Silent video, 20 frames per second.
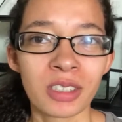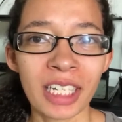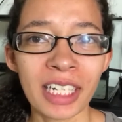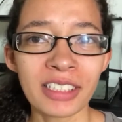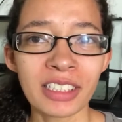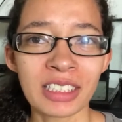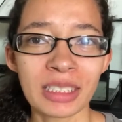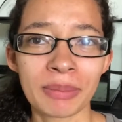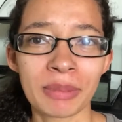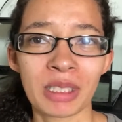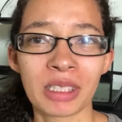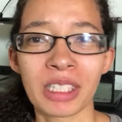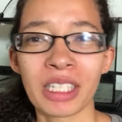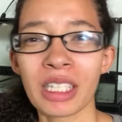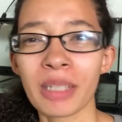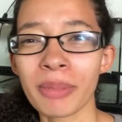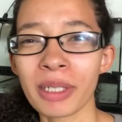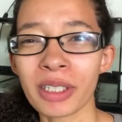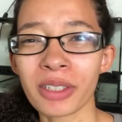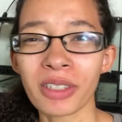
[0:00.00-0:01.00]
Today she seemed a
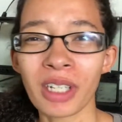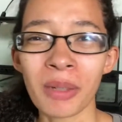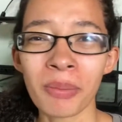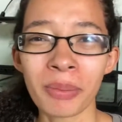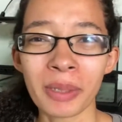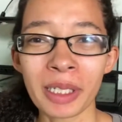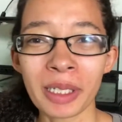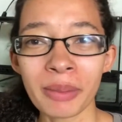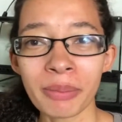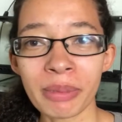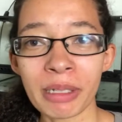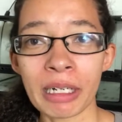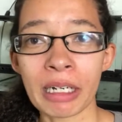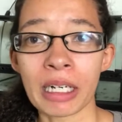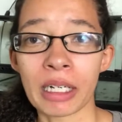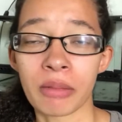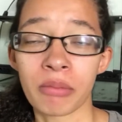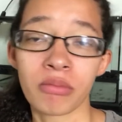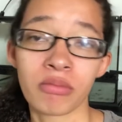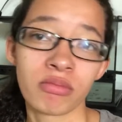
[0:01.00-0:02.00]
little bit grumpy,
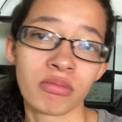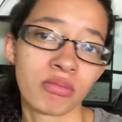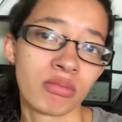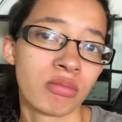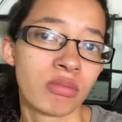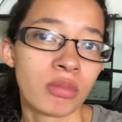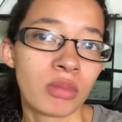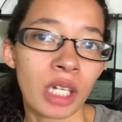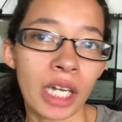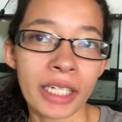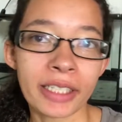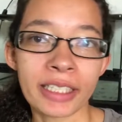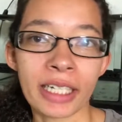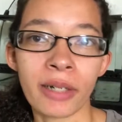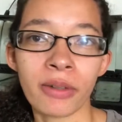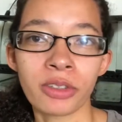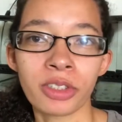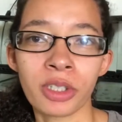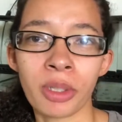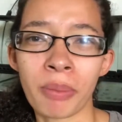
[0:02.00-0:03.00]
but I
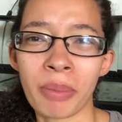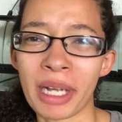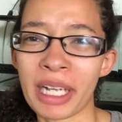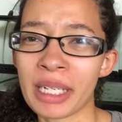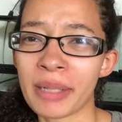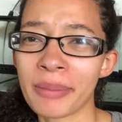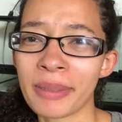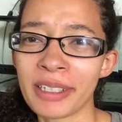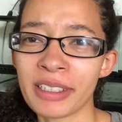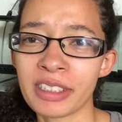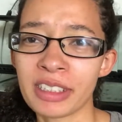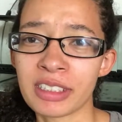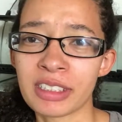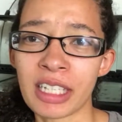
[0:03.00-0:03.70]
doubt she'll bite me.